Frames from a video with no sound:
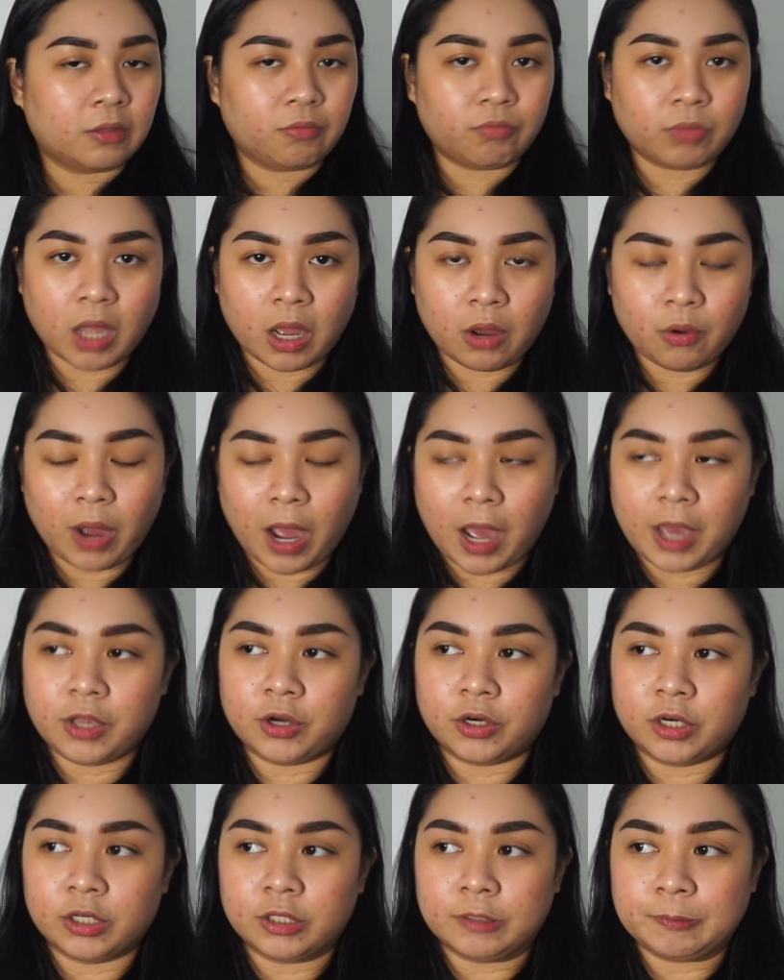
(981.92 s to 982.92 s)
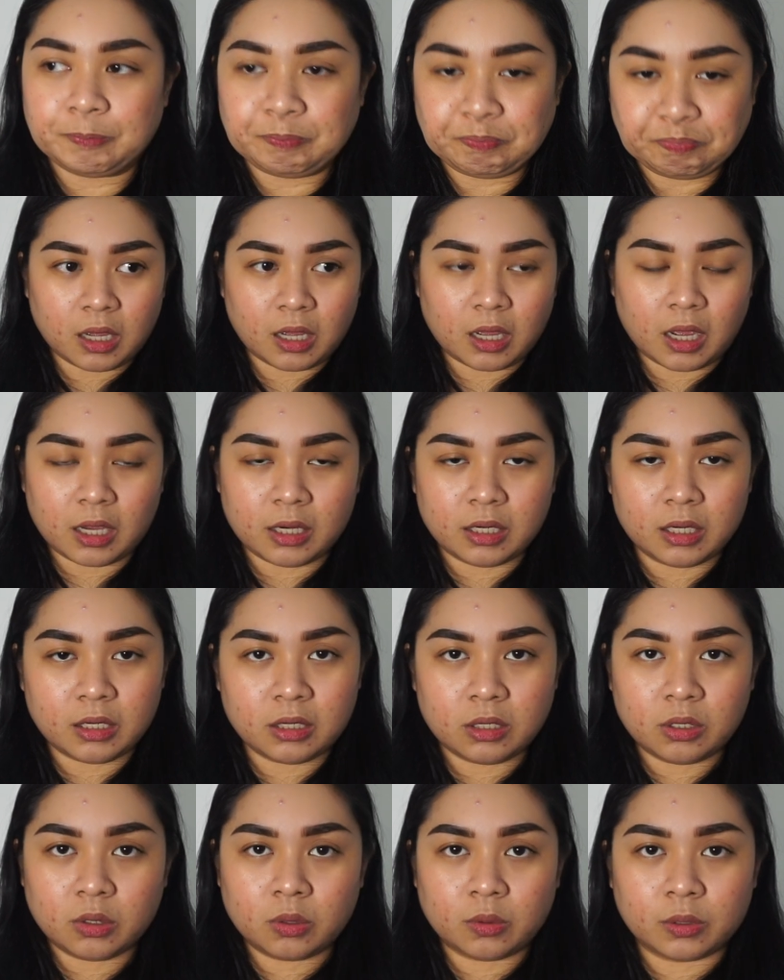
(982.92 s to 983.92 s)
now iron. I
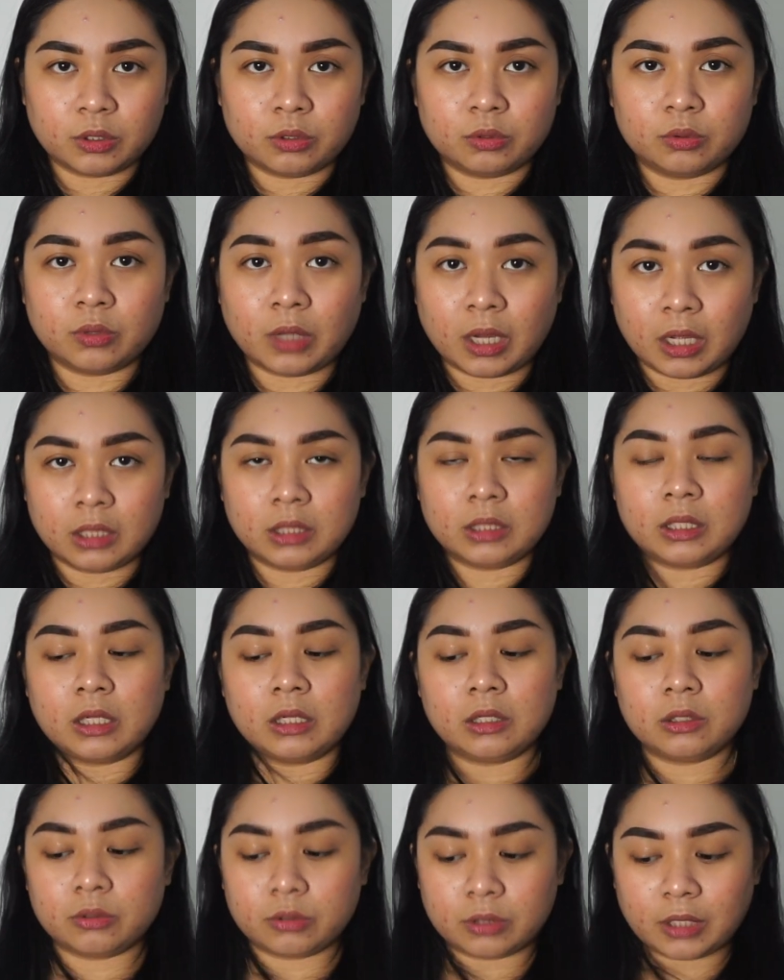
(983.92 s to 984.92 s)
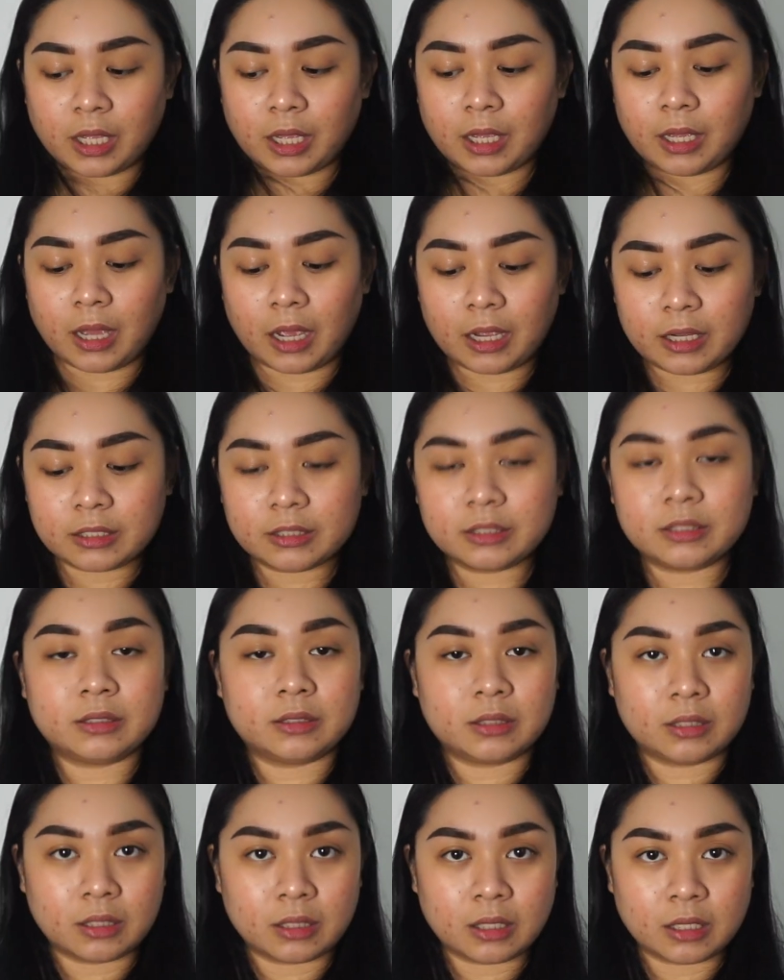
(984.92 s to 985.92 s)
didn't know what to do. Until today, I
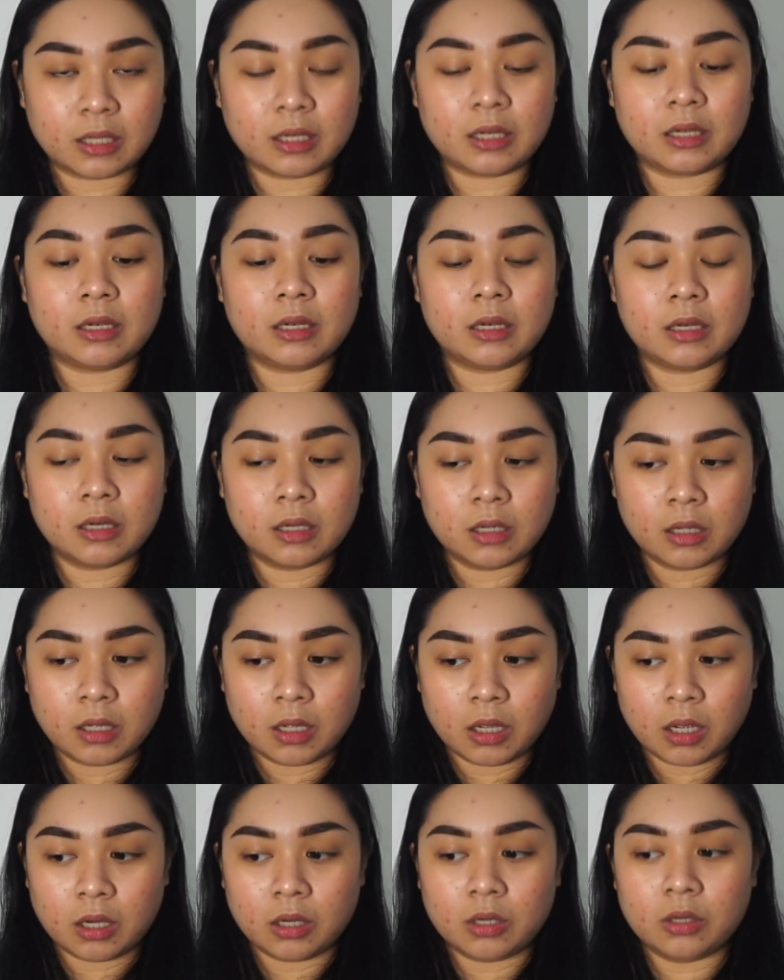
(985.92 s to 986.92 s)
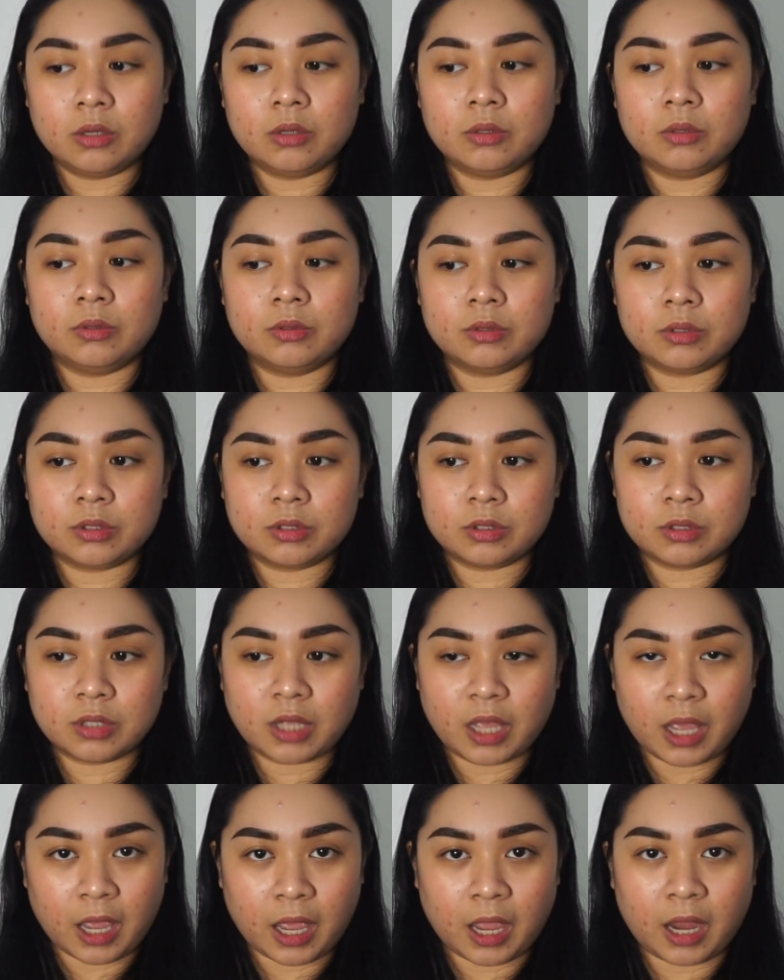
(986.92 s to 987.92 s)
still lose
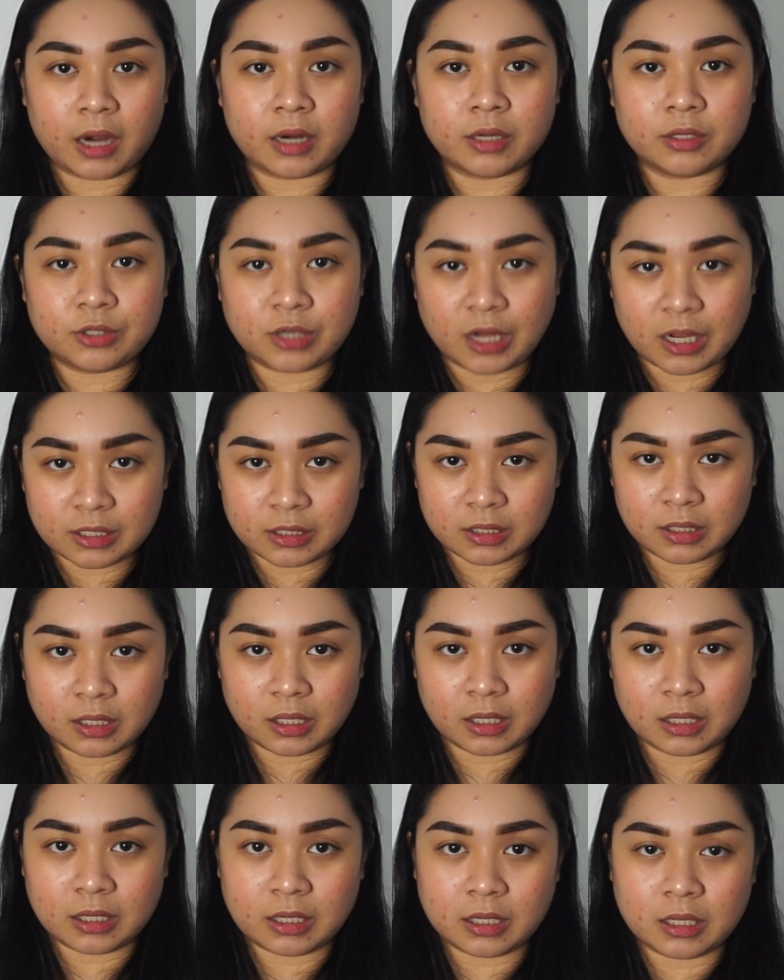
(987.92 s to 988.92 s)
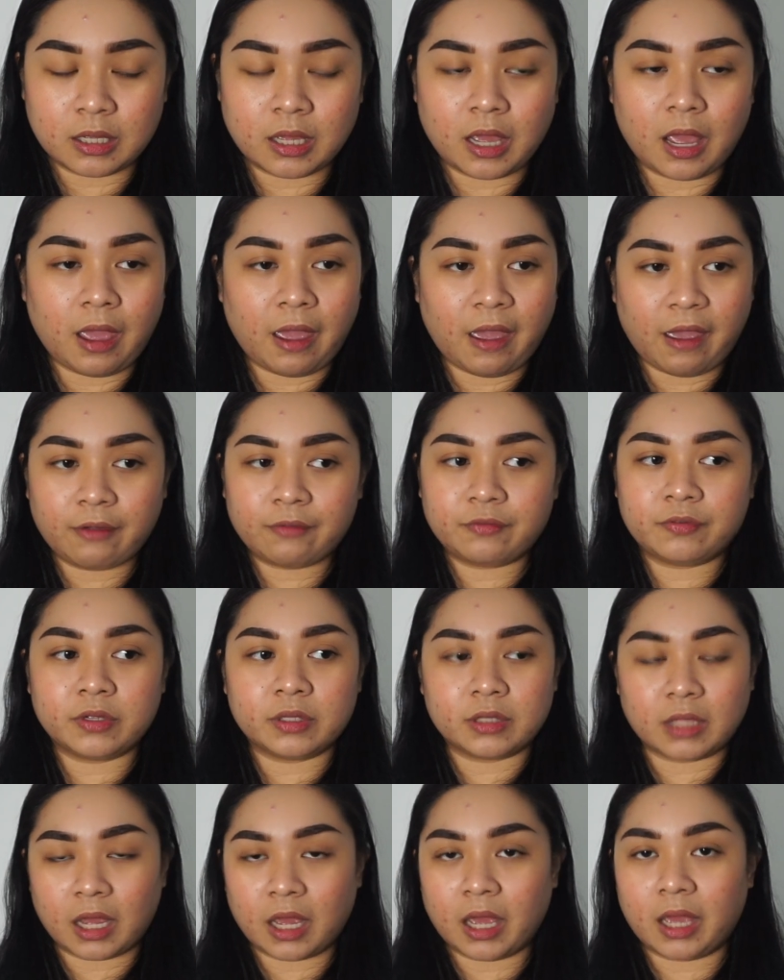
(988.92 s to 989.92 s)
hair drastically every
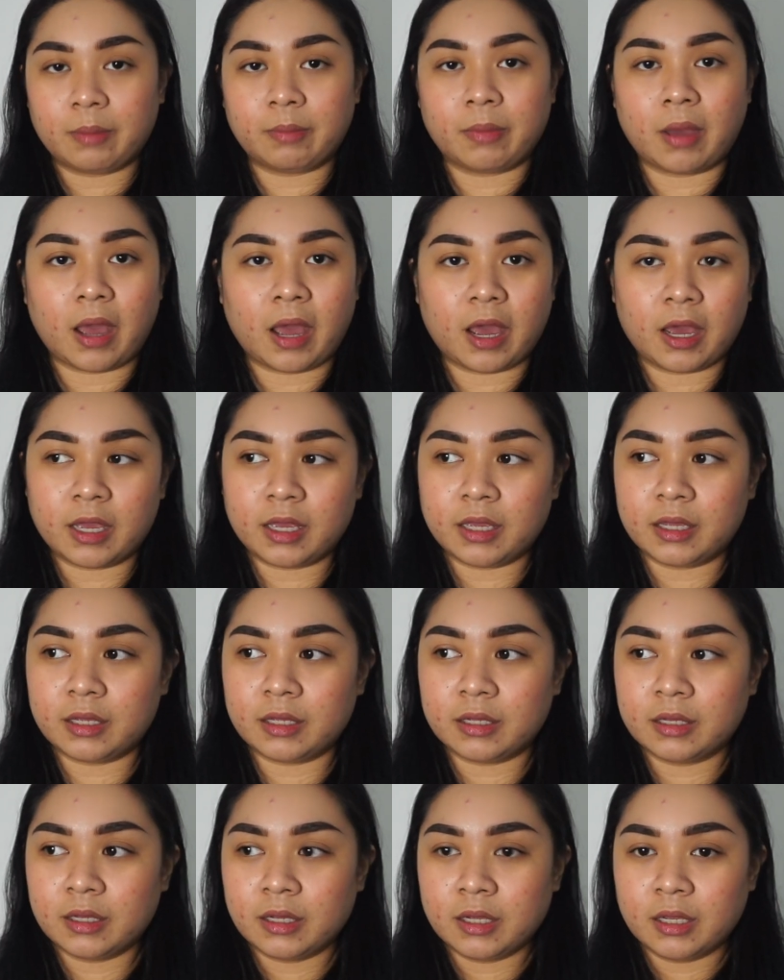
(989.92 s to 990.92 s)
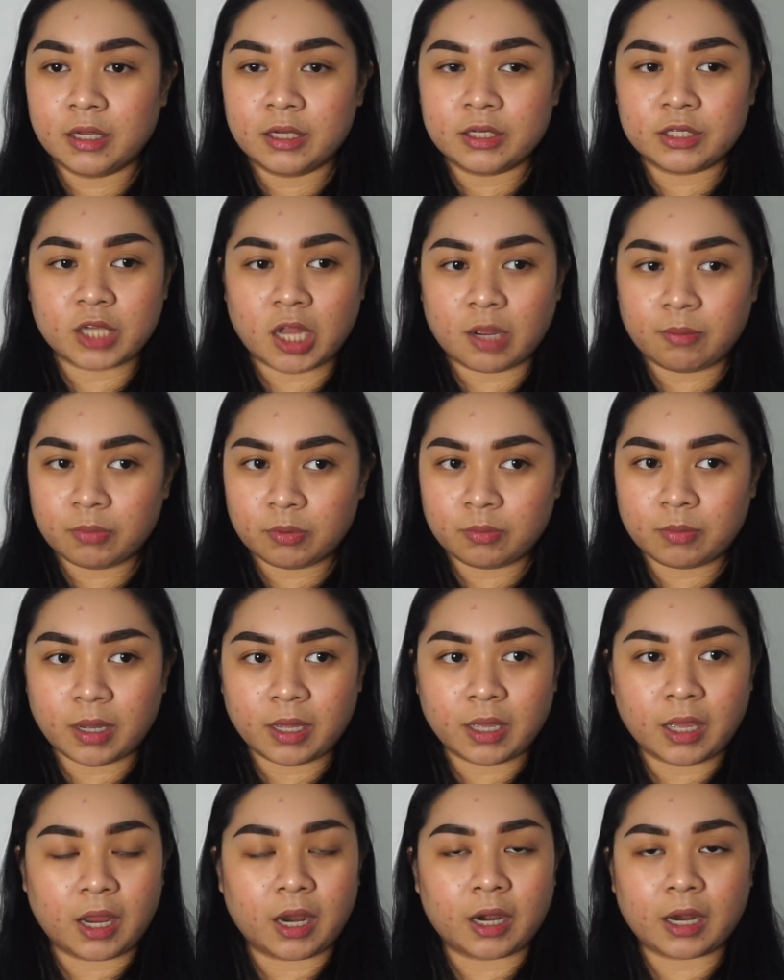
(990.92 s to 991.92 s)
time I shampoo my
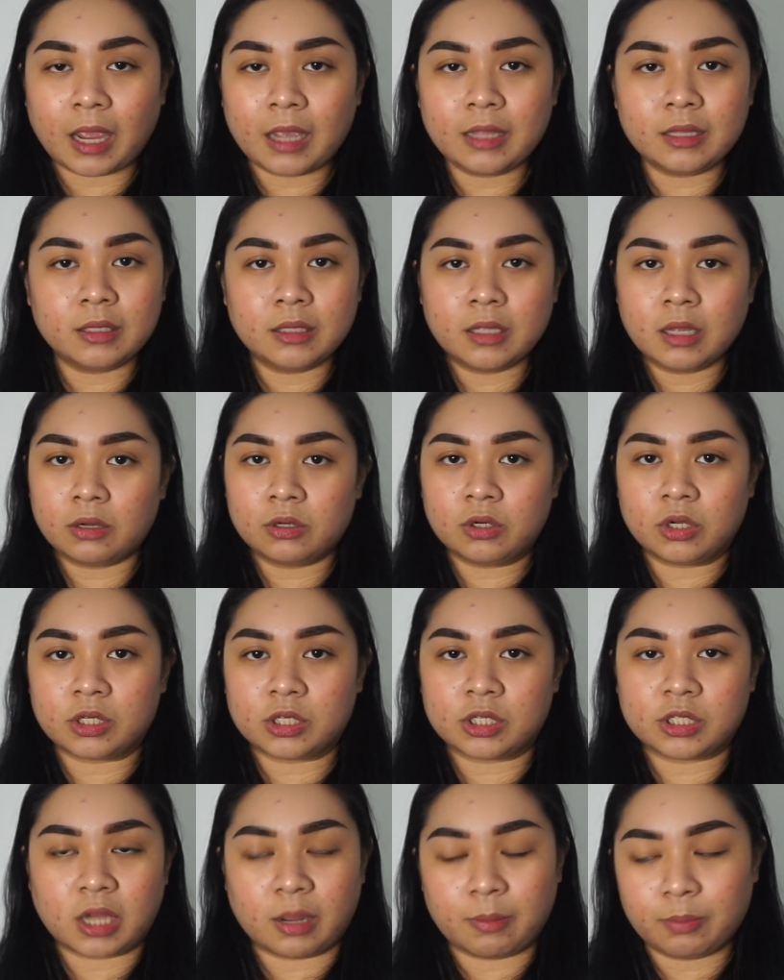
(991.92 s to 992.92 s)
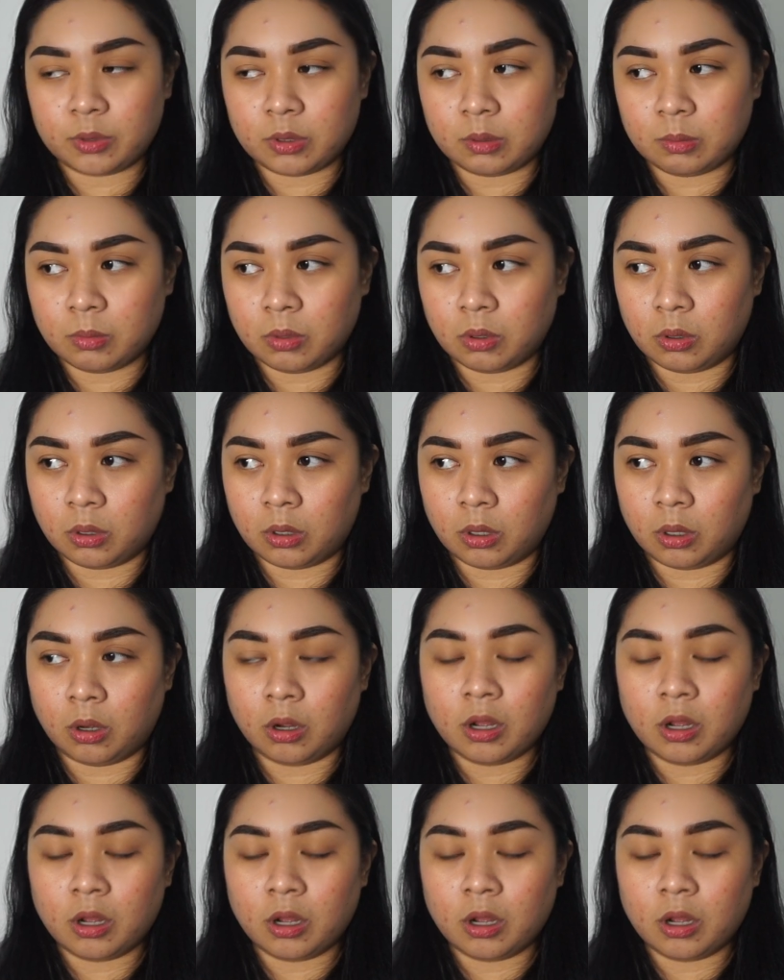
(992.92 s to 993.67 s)
hair. Kahit hindi ako nag-shampoo ng buhok ko.